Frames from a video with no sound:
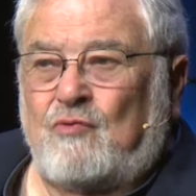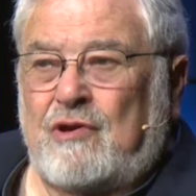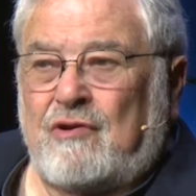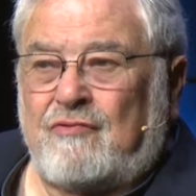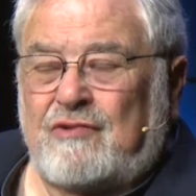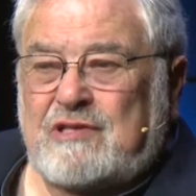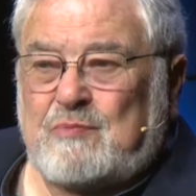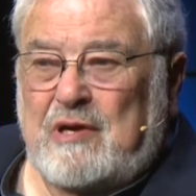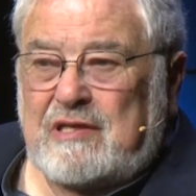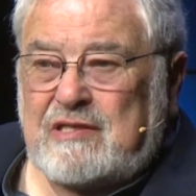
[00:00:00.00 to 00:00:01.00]
we are
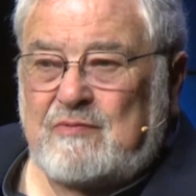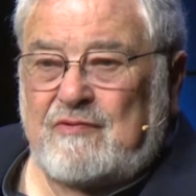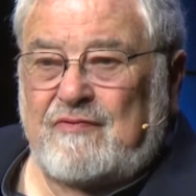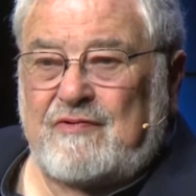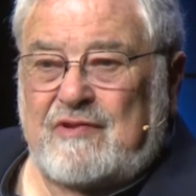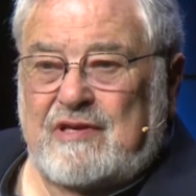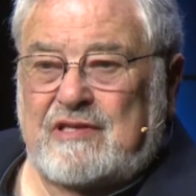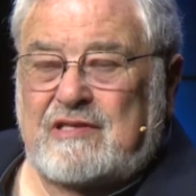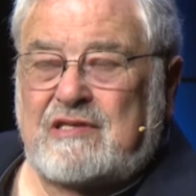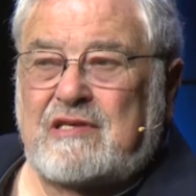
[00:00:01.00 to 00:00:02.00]
responsible for
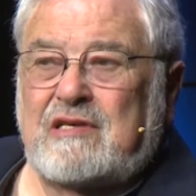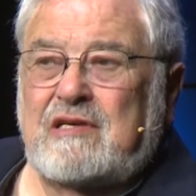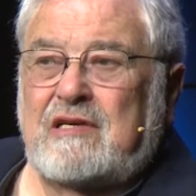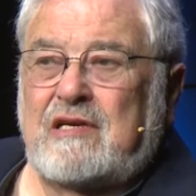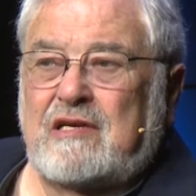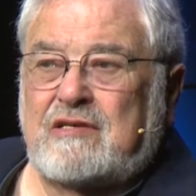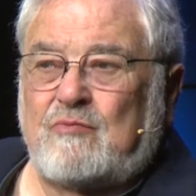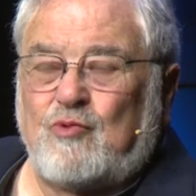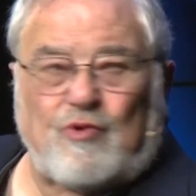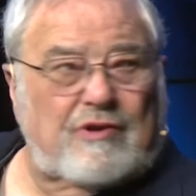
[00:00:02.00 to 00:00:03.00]
this is
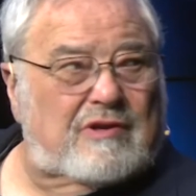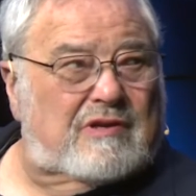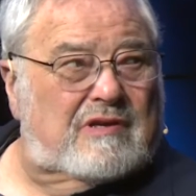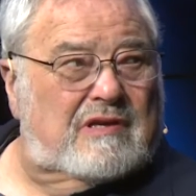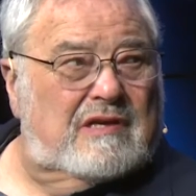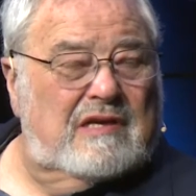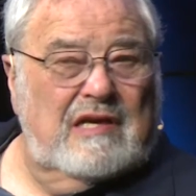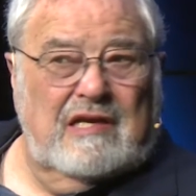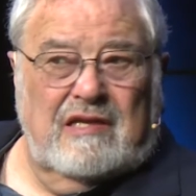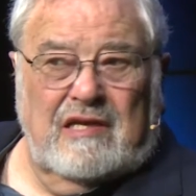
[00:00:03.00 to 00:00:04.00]
important.
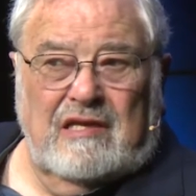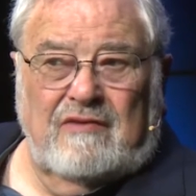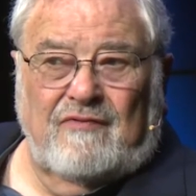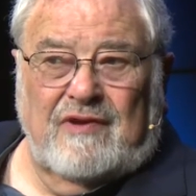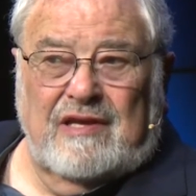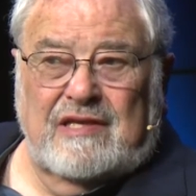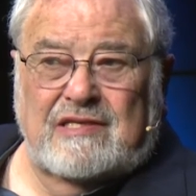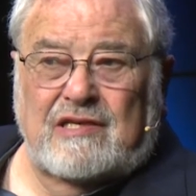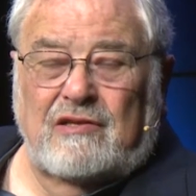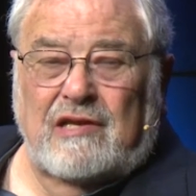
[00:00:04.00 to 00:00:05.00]
And then it
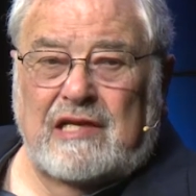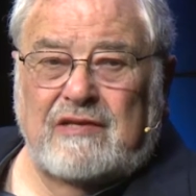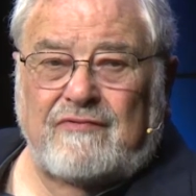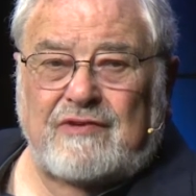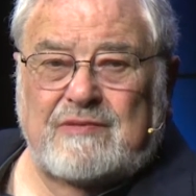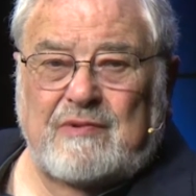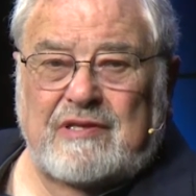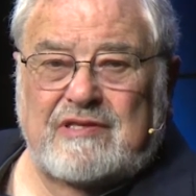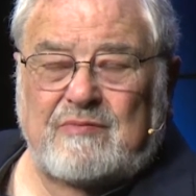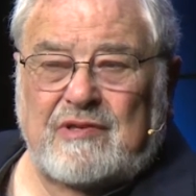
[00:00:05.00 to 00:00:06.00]
is collective
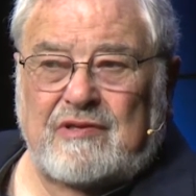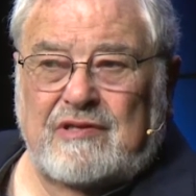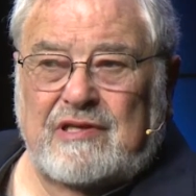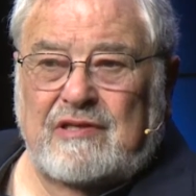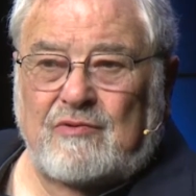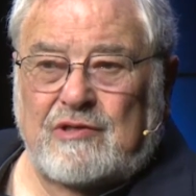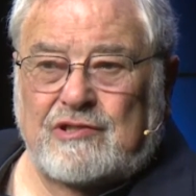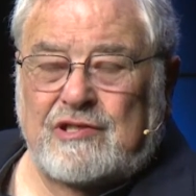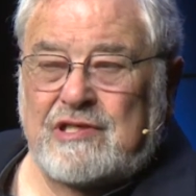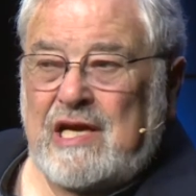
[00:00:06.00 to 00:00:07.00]
responsibility, and the
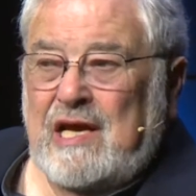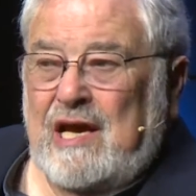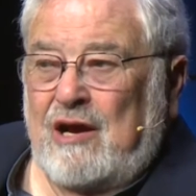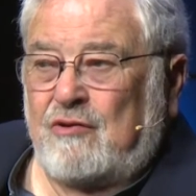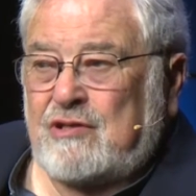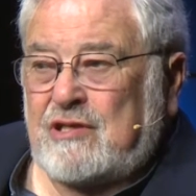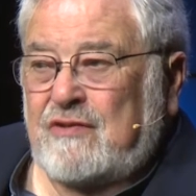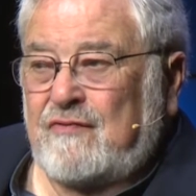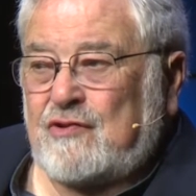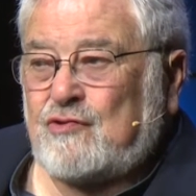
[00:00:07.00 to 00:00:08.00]
question is, how does
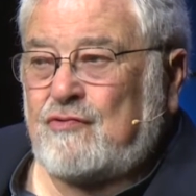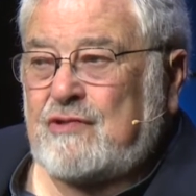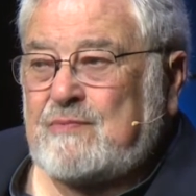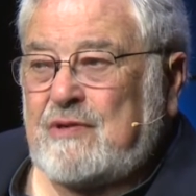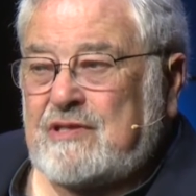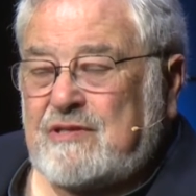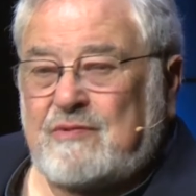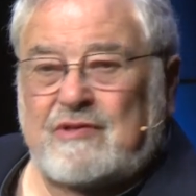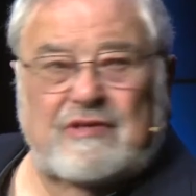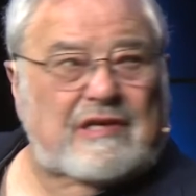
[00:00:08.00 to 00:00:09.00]
individual
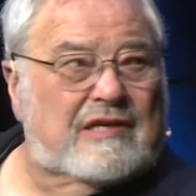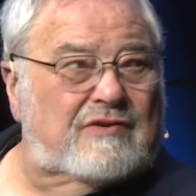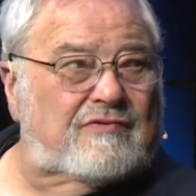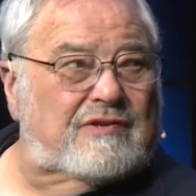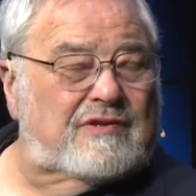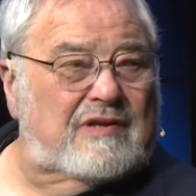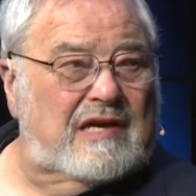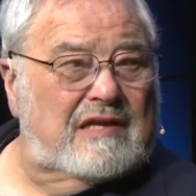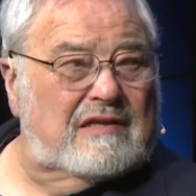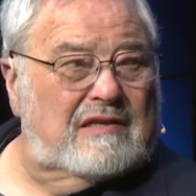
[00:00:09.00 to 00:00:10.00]
responsibility enter into
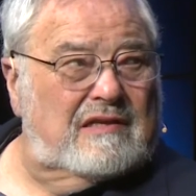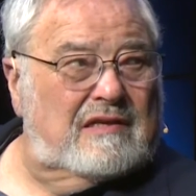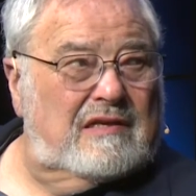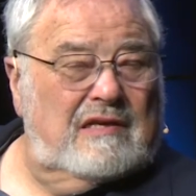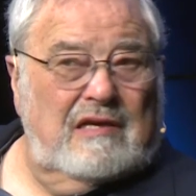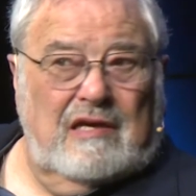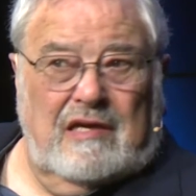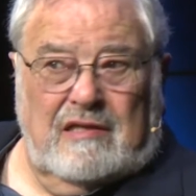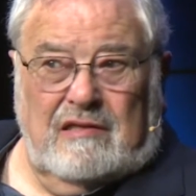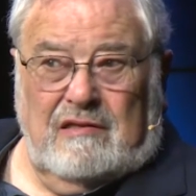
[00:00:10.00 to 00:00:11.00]
that?
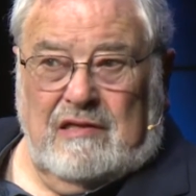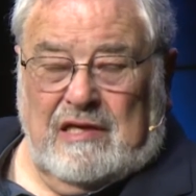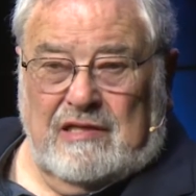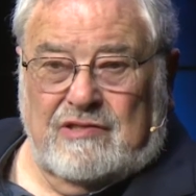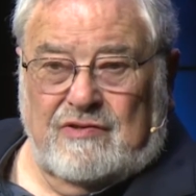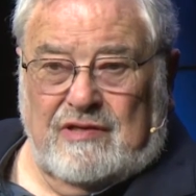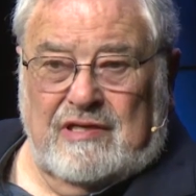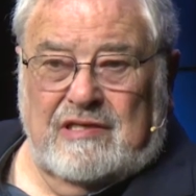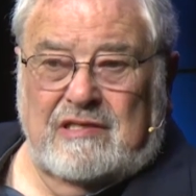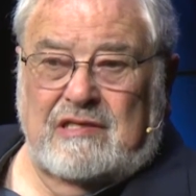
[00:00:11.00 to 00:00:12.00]
And the answer
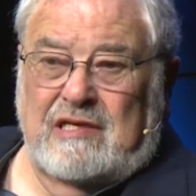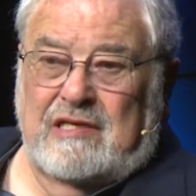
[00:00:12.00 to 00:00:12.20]
is,